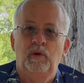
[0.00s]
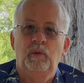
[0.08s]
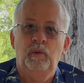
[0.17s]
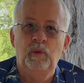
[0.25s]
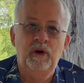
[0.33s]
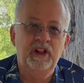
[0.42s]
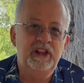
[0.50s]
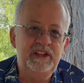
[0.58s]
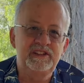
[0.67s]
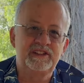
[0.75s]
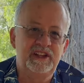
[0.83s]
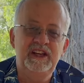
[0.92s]
really
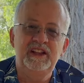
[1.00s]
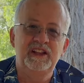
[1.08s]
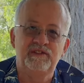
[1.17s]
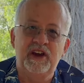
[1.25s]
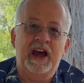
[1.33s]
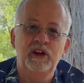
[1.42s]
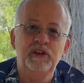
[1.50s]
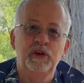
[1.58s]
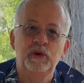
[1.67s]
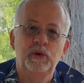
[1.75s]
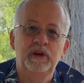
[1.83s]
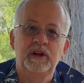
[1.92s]
see the
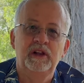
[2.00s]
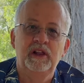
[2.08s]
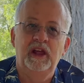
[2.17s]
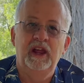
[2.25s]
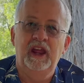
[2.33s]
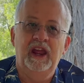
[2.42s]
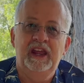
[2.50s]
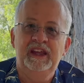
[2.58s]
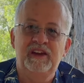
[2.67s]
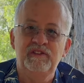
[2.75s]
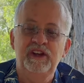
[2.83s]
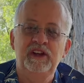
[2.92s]
value in
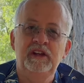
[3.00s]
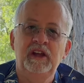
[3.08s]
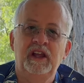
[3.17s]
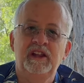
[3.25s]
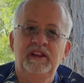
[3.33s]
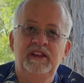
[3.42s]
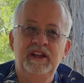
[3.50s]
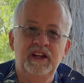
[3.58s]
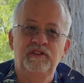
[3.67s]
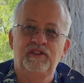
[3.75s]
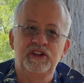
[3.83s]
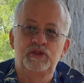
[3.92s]
giving the
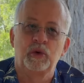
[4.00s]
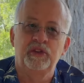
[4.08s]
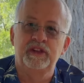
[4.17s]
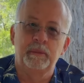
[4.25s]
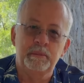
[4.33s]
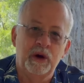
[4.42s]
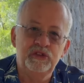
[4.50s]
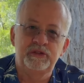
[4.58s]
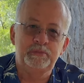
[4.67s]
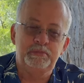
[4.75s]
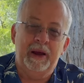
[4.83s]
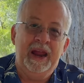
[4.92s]
individual the most
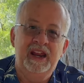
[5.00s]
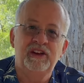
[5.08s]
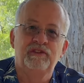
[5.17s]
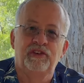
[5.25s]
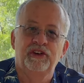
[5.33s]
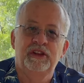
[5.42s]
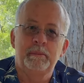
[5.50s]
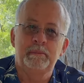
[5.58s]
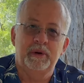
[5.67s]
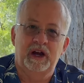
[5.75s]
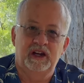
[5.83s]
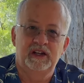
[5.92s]
bang for the
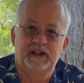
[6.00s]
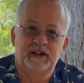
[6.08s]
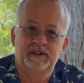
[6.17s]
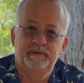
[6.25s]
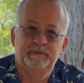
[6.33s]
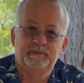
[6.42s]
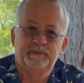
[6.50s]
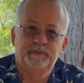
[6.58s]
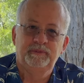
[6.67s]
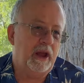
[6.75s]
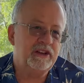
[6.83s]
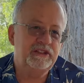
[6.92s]
buck.
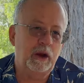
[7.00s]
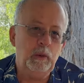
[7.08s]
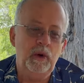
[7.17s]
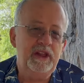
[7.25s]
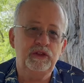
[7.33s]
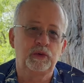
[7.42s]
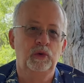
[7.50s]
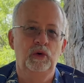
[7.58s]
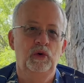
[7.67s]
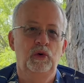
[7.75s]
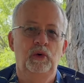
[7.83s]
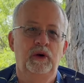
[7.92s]
As I went
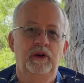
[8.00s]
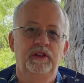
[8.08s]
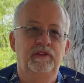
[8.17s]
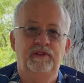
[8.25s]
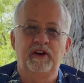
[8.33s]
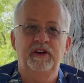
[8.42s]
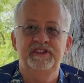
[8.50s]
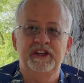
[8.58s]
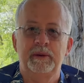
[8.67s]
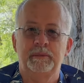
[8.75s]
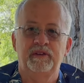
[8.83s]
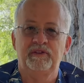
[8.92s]
through the various
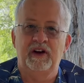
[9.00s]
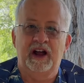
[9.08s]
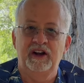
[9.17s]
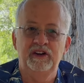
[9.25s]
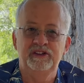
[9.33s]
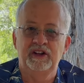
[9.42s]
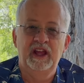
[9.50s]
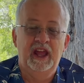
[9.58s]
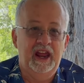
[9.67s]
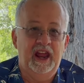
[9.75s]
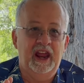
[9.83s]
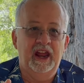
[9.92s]
amplifiers,
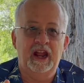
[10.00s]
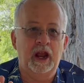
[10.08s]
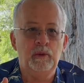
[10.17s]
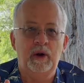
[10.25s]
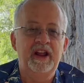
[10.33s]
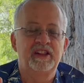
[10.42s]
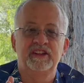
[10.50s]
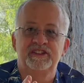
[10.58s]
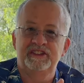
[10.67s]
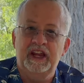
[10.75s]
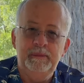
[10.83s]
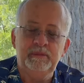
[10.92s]
and I ran the
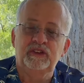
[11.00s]
same